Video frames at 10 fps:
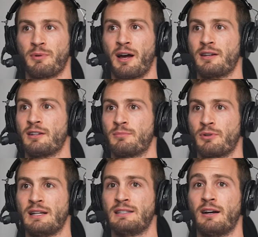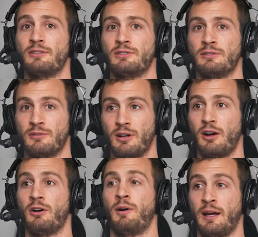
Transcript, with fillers: your body, your brain tells you, oh,